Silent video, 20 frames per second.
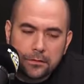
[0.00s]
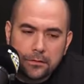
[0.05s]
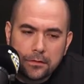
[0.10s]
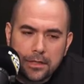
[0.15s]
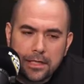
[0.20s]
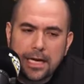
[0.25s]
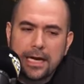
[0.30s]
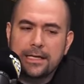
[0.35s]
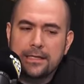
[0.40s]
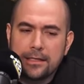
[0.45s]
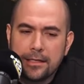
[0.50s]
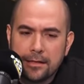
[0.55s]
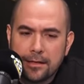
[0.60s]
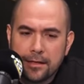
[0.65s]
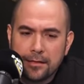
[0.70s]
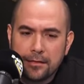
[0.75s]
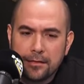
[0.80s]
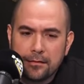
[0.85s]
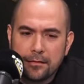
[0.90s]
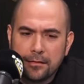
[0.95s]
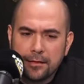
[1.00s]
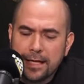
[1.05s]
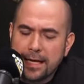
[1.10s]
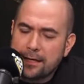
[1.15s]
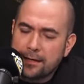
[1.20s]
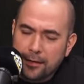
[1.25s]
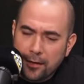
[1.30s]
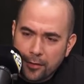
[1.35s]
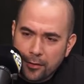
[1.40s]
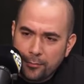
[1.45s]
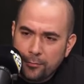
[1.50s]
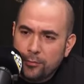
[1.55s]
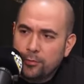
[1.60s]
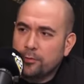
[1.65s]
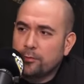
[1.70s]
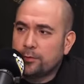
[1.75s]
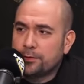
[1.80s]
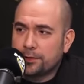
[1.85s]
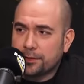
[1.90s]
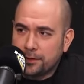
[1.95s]
the idea that landing on the
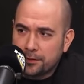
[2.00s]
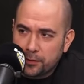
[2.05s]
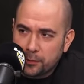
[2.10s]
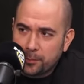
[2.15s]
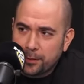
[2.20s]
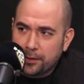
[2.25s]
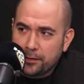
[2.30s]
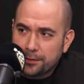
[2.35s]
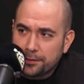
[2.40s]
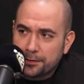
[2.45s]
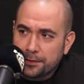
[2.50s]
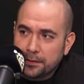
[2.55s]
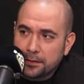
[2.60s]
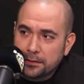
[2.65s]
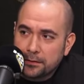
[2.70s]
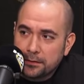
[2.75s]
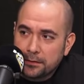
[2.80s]
moon was a conspiracy.